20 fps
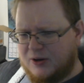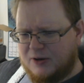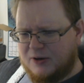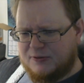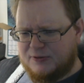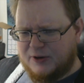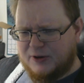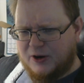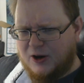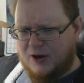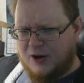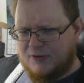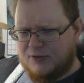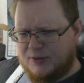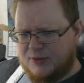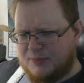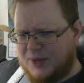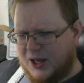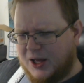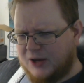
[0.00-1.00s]
a foot off the
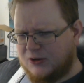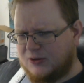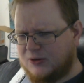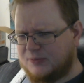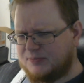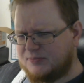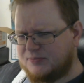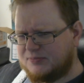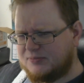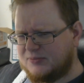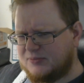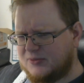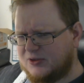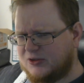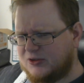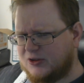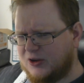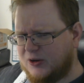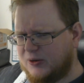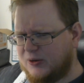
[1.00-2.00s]
model,
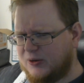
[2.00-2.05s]
so